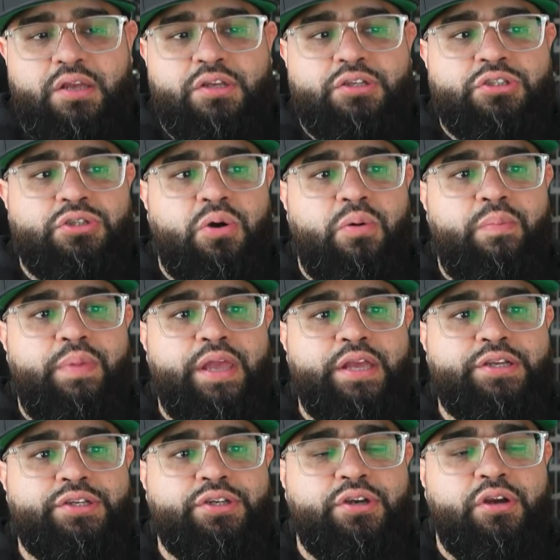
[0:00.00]
So make
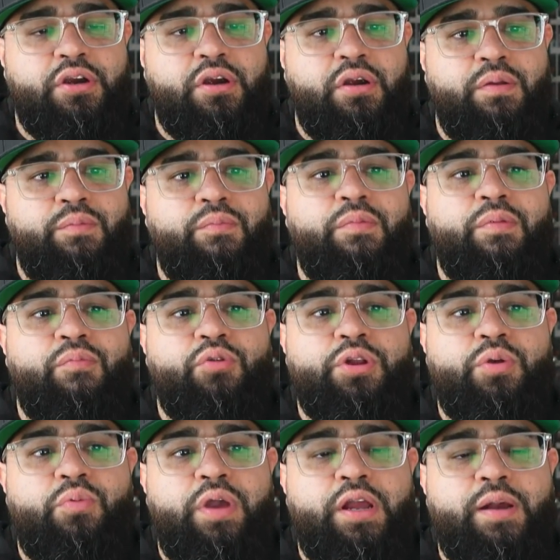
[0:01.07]
sure when you
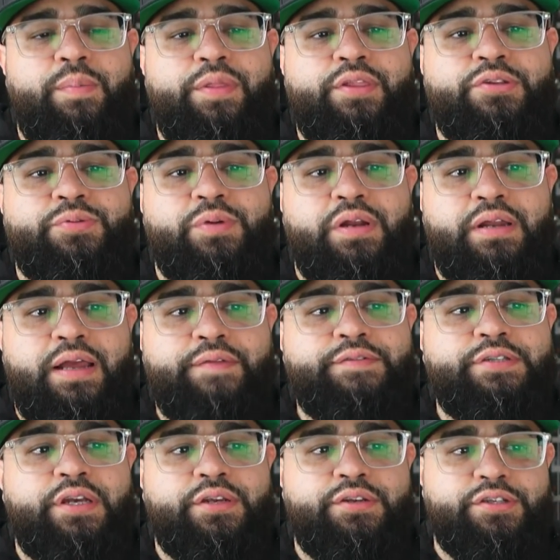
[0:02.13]
wake up on the 29th,
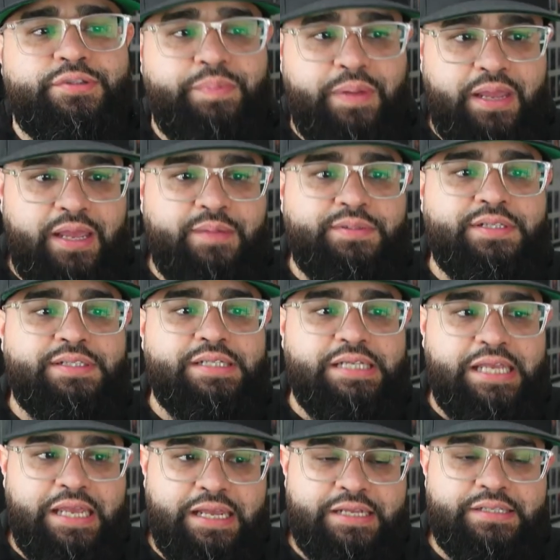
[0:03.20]
check your spam just in
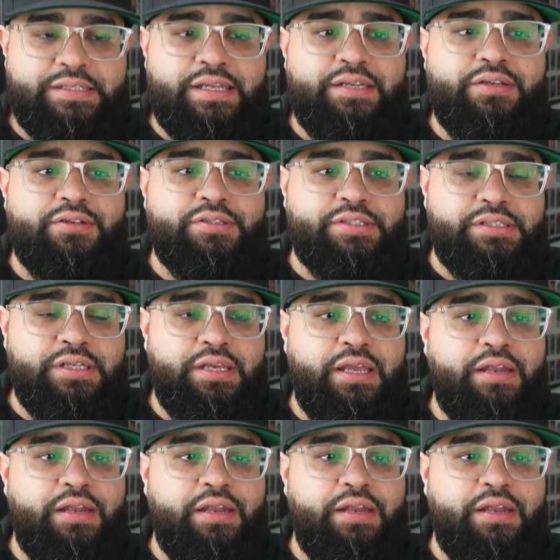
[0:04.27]
case, and you'll see.